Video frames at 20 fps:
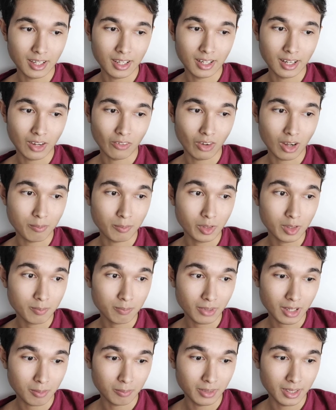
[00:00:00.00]
And now I'm
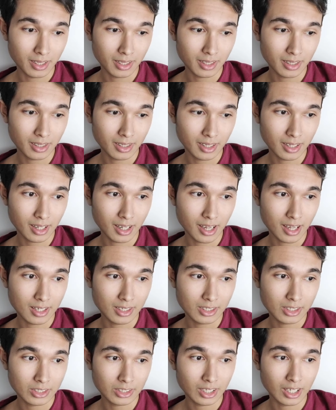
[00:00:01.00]
on public
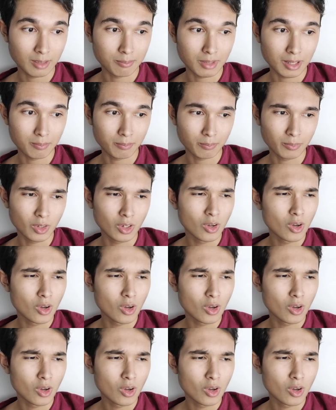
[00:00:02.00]
and share my